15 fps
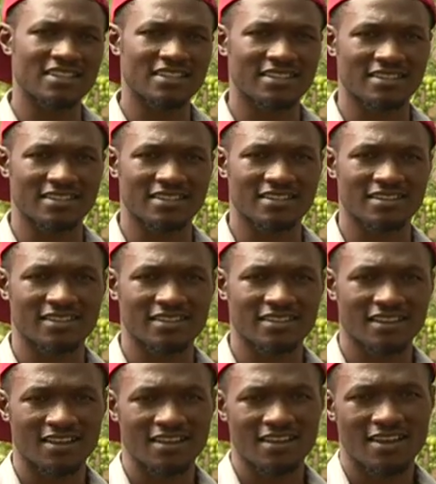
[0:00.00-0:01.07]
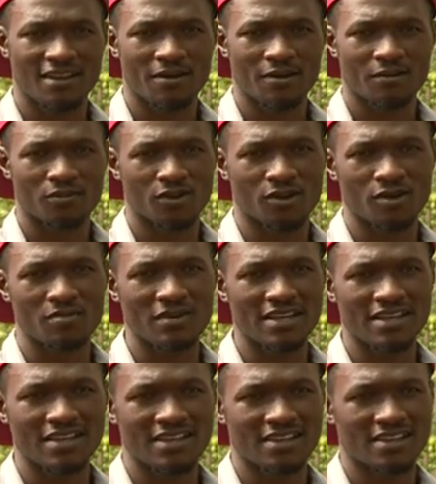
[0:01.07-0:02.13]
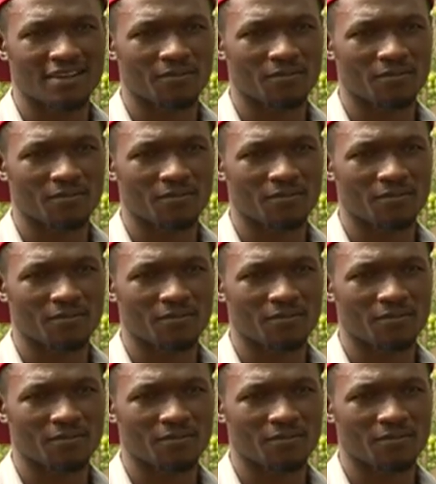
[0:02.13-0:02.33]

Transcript: its, probably